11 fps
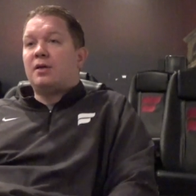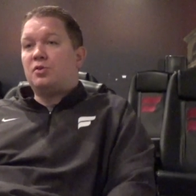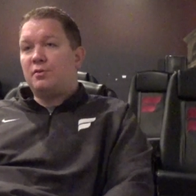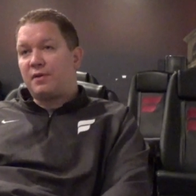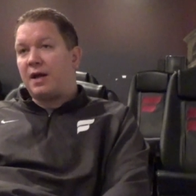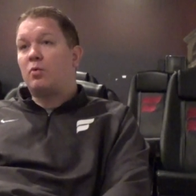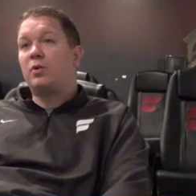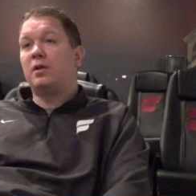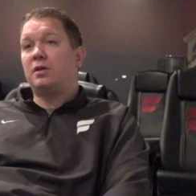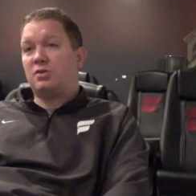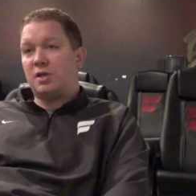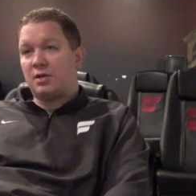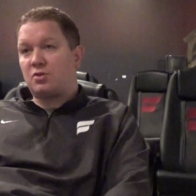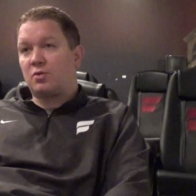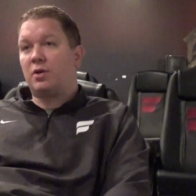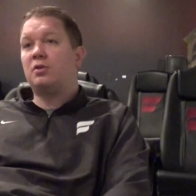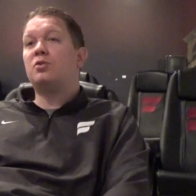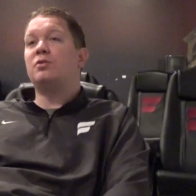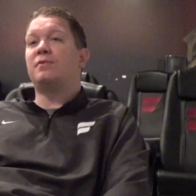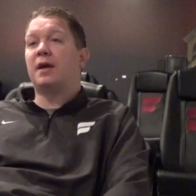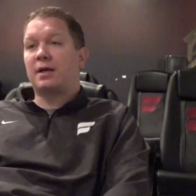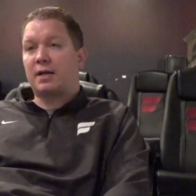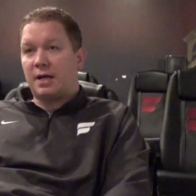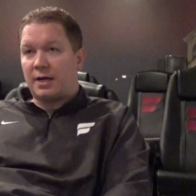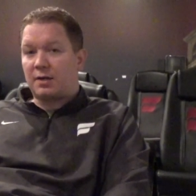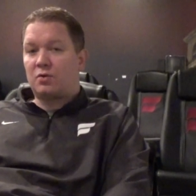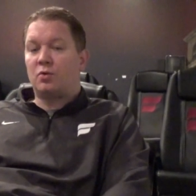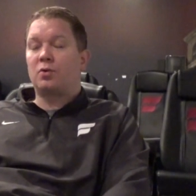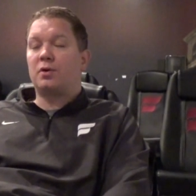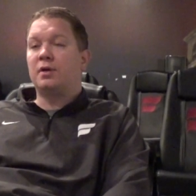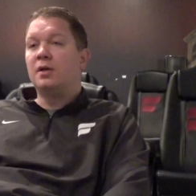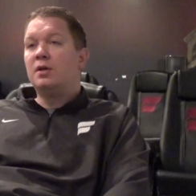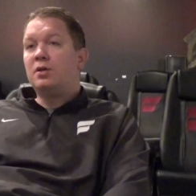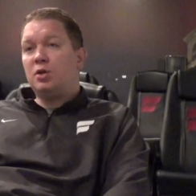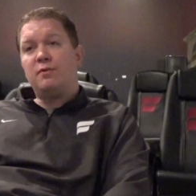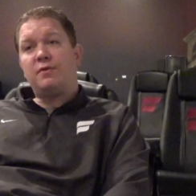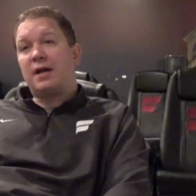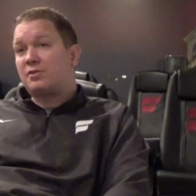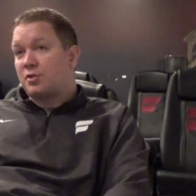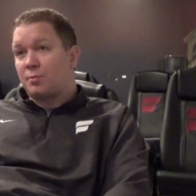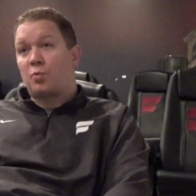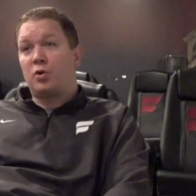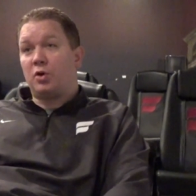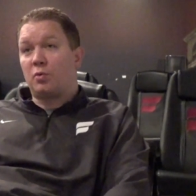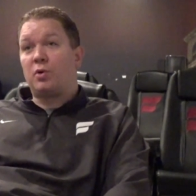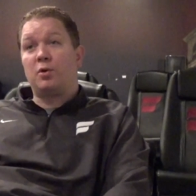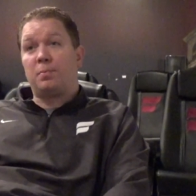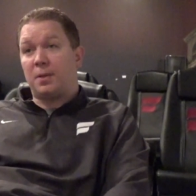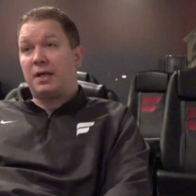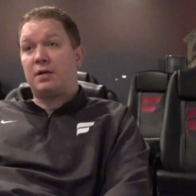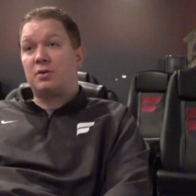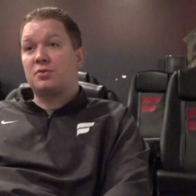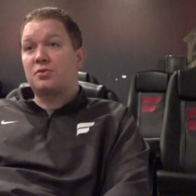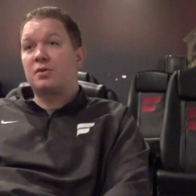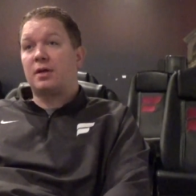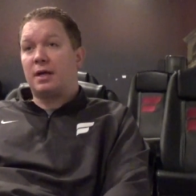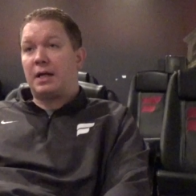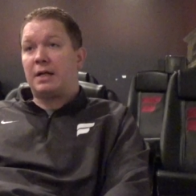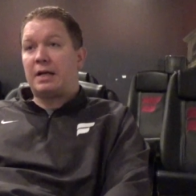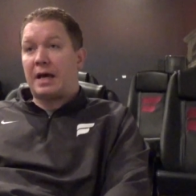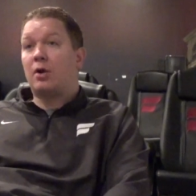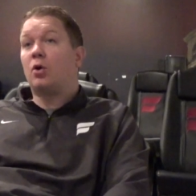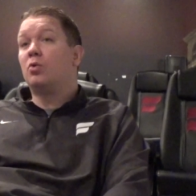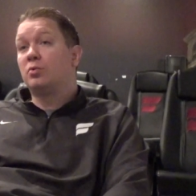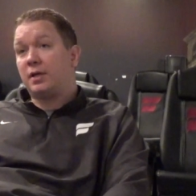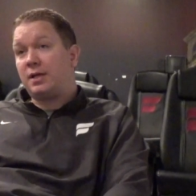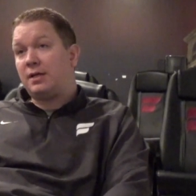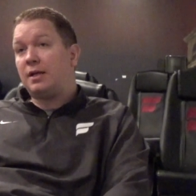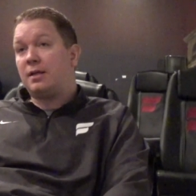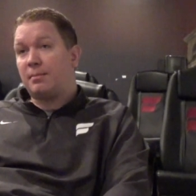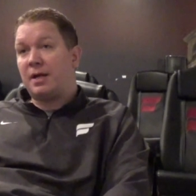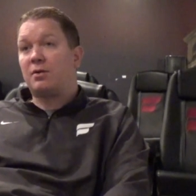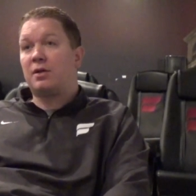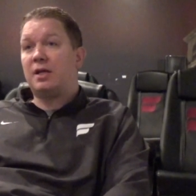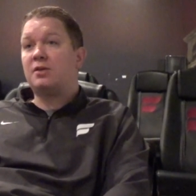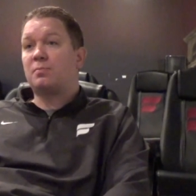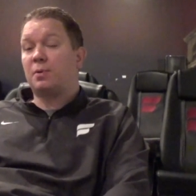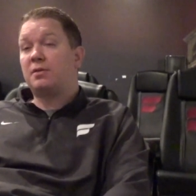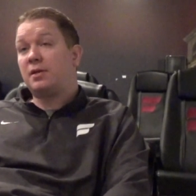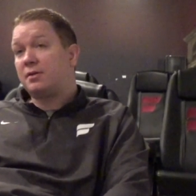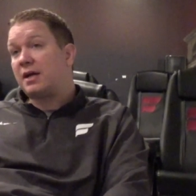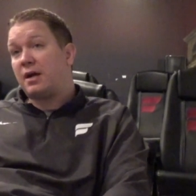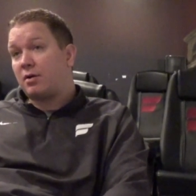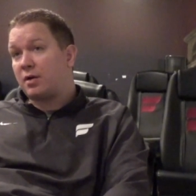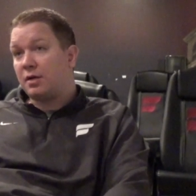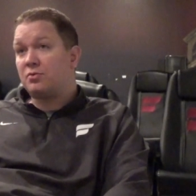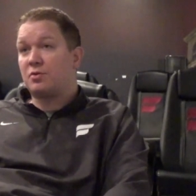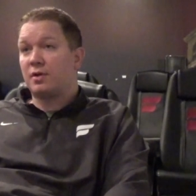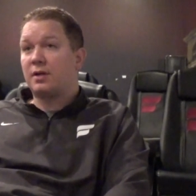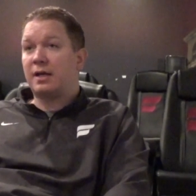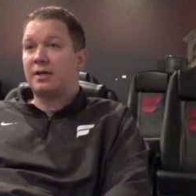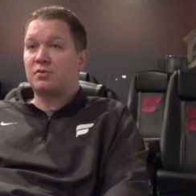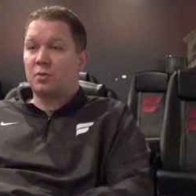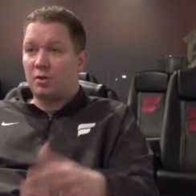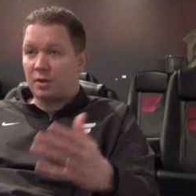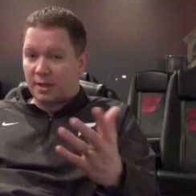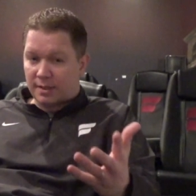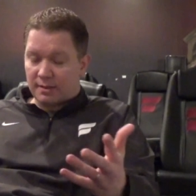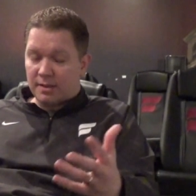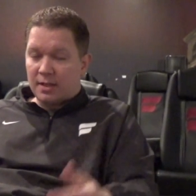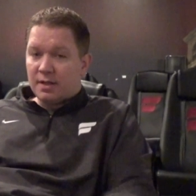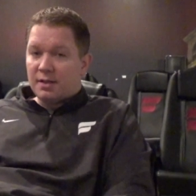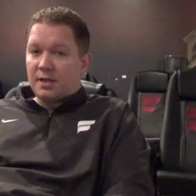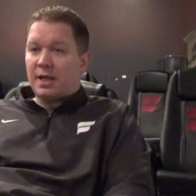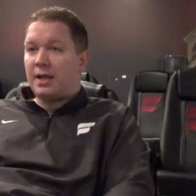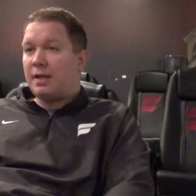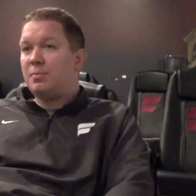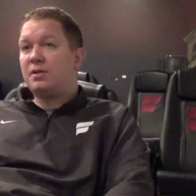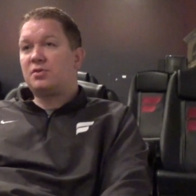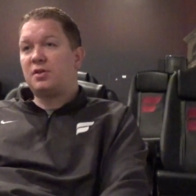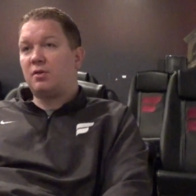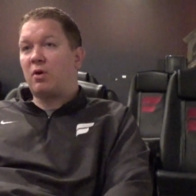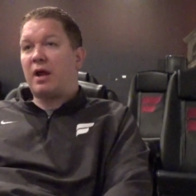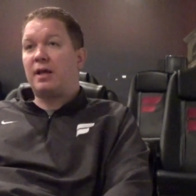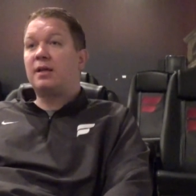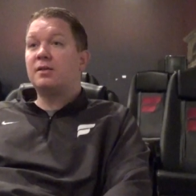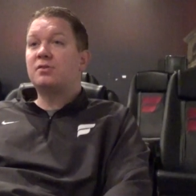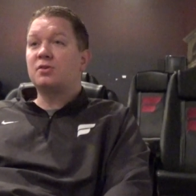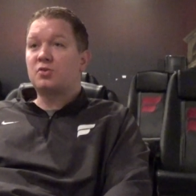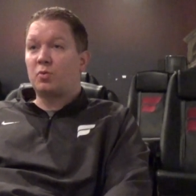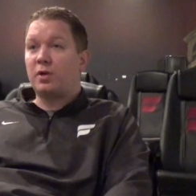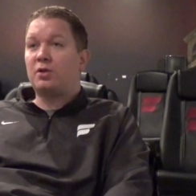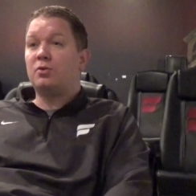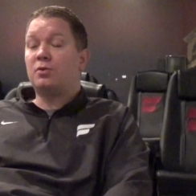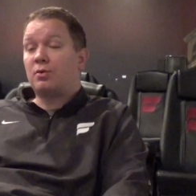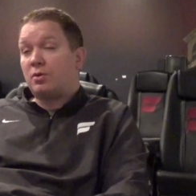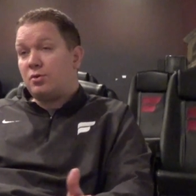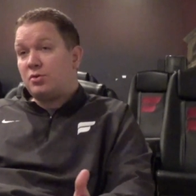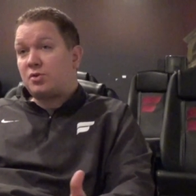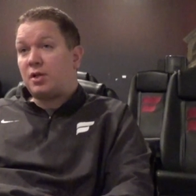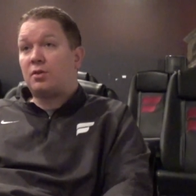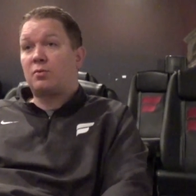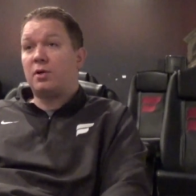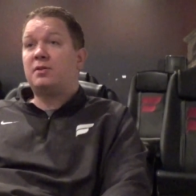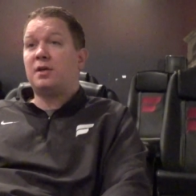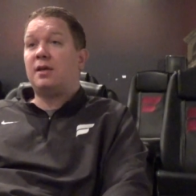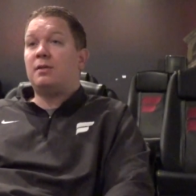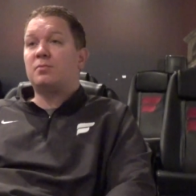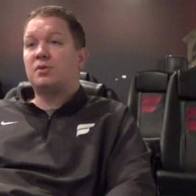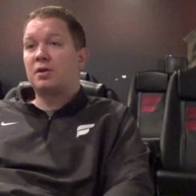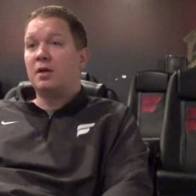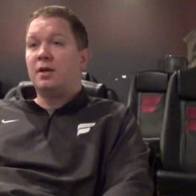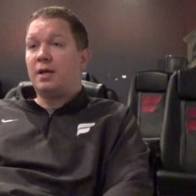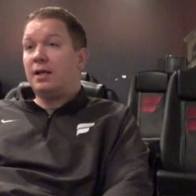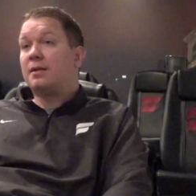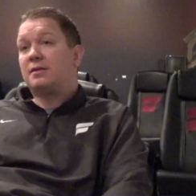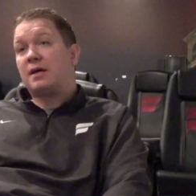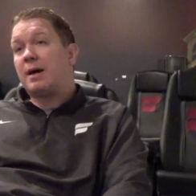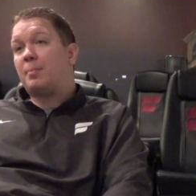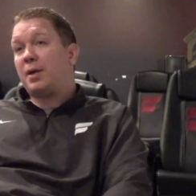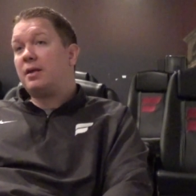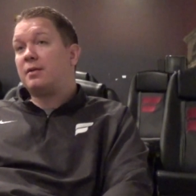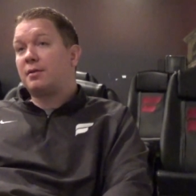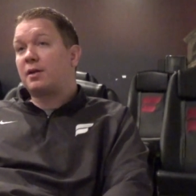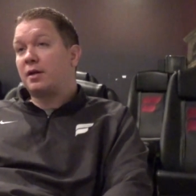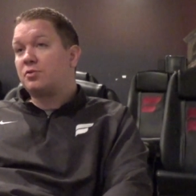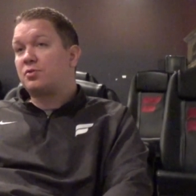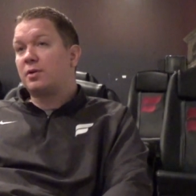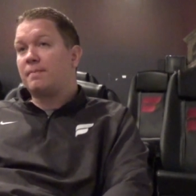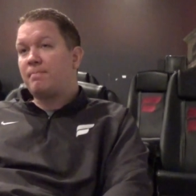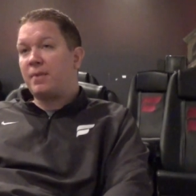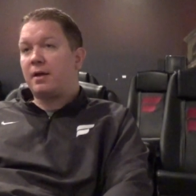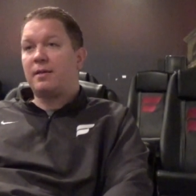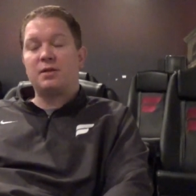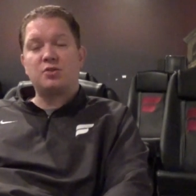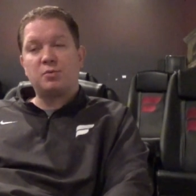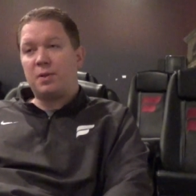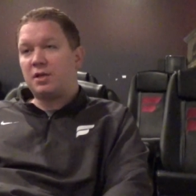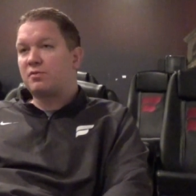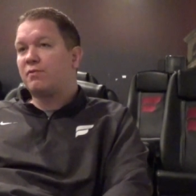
you've got Wheeling Jesuit, you've got Concord, you've got some real players, not only in the Mountain East, but the entire country. As we look at the NABC rankings this week, you see 3 teams in the top 8 of the country. That speaks